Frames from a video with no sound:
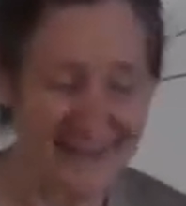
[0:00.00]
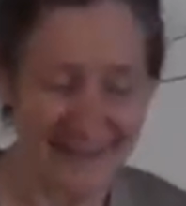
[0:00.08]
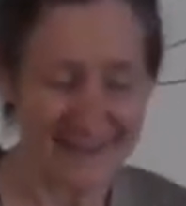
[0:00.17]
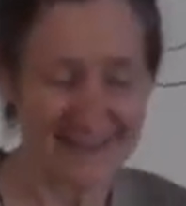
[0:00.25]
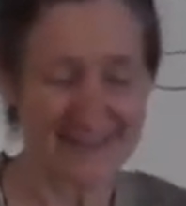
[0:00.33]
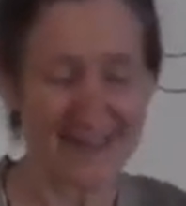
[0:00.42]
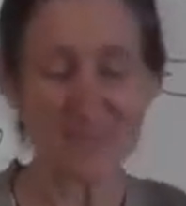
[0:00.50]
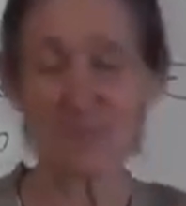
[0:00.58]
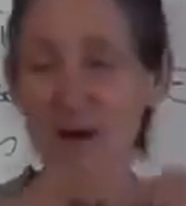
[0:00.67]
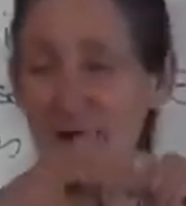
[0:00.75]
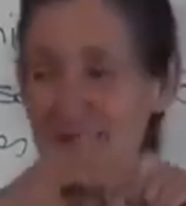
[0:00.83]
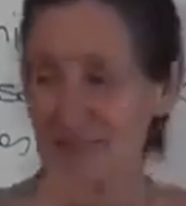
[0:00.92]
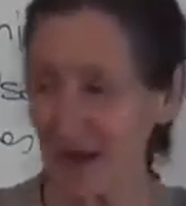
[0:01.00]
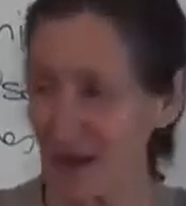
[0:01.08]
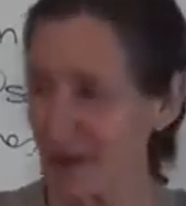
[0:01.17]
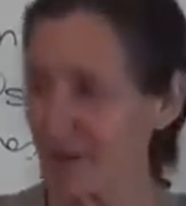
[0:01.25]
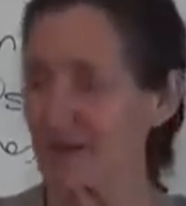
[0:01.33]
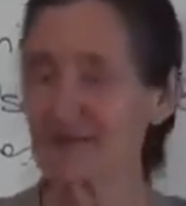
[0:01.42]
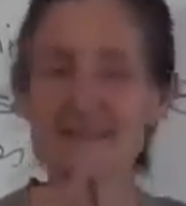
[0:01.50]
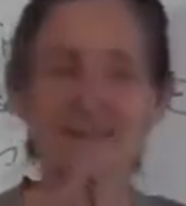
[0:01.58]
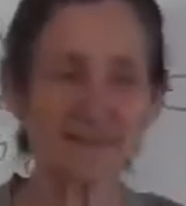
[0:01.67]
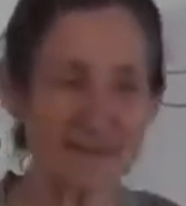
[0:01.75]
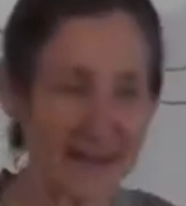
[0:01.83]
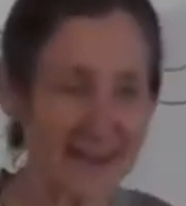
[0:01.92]
He said, my toe
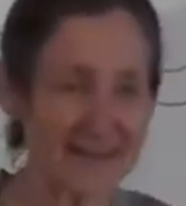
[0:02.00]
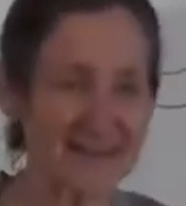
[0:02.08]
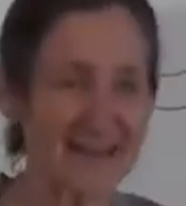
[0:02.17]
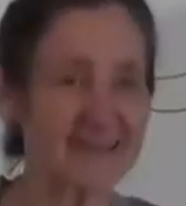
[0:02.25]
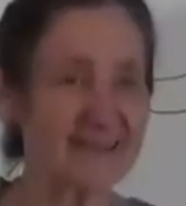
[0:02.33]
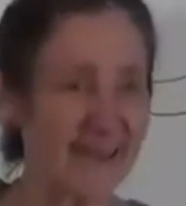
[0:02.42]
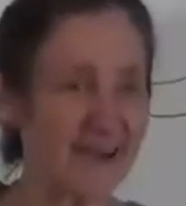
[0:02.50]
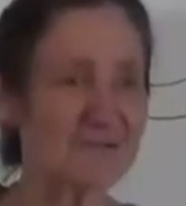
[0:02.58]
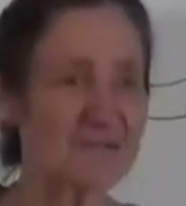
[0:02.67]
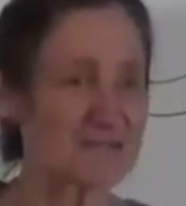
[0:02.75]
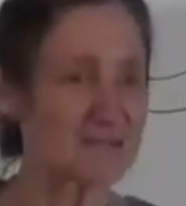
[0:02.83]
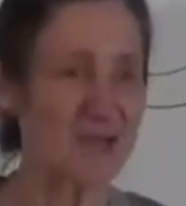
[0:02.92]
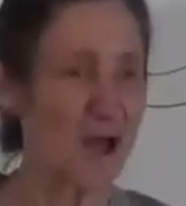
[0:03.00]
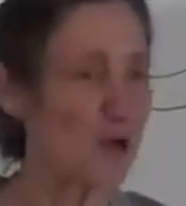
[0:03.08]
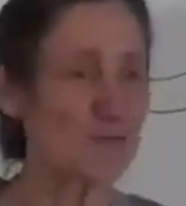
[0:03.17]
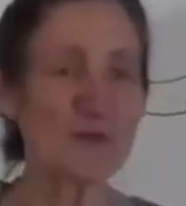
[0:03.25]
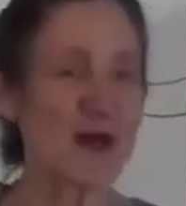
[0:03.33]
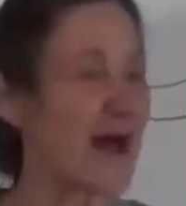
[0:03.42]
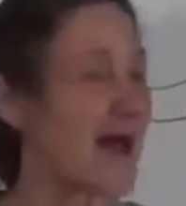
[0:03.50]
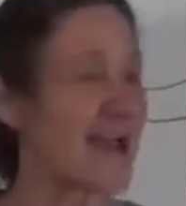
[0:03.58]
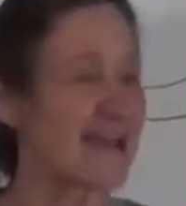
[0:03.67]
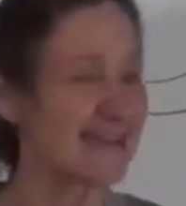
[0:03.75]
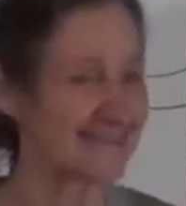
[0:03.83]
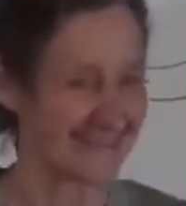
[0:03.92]
is flat and there is no
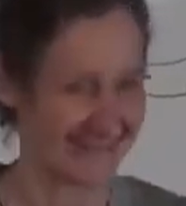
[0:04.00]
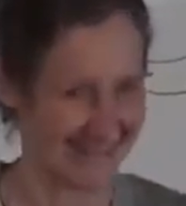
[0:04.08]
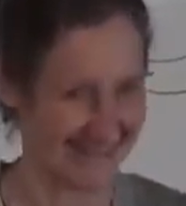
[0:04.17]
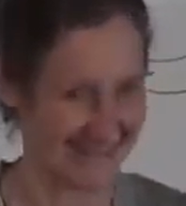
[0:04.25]
pain.